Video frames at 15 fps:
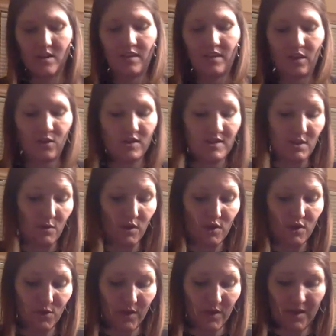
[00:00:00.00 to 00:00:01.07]
That you can see what you're
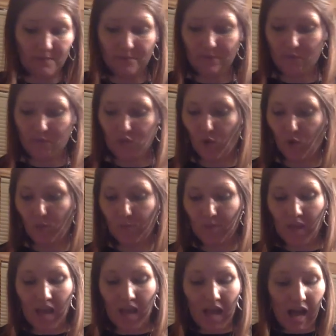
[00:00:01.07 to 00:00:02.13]
doing. So
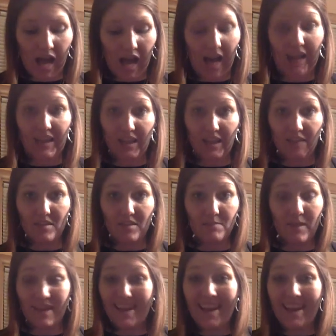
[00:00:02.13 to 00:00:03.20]
I love this
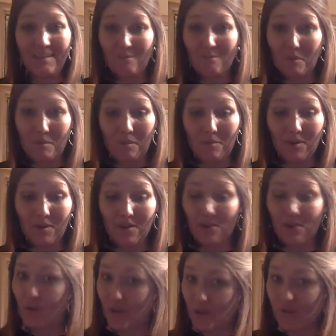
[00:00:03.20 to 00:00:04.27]
pan, and remember,
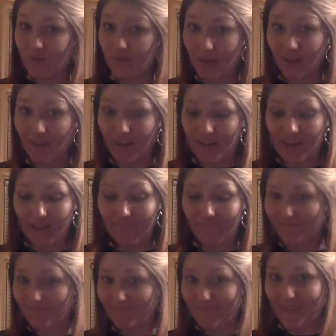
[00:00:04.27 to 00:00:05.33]
you can use metal in it
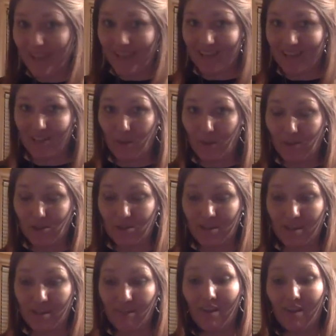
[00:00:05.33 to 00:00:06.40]
and dishwasher
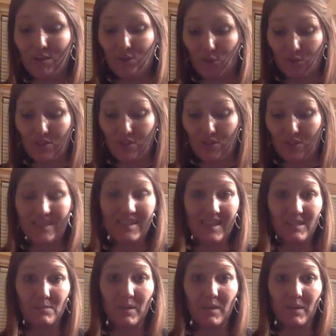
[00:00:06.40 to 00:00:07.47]
safe. So this
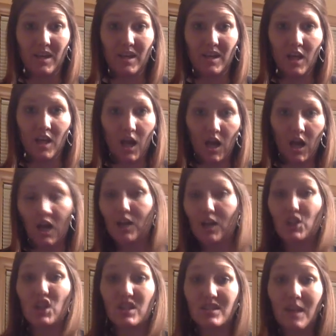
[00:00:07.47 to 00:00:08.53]
has been
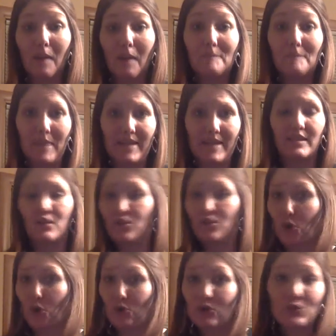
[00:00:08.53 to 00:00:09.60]
just amazing. There's
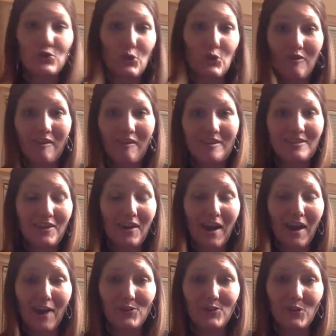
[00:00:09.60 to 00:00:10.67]
only 2 of us in our
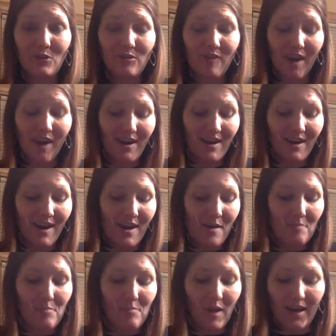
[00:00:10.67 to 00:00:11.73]
house so far,
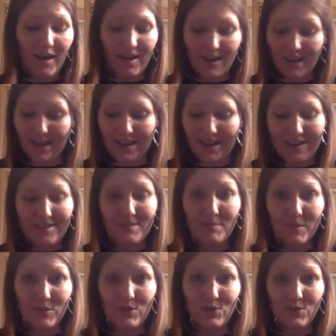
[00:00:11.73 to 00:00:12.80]
but it's
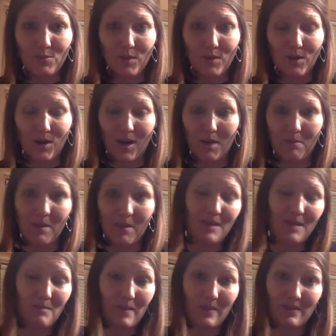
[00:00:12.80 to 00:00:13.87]
been super great
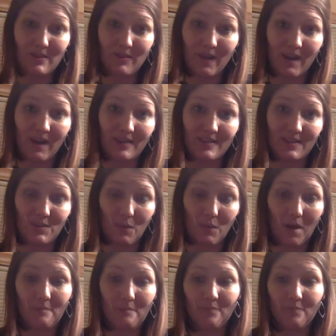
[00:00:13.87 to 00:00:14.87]
making meals for us as well.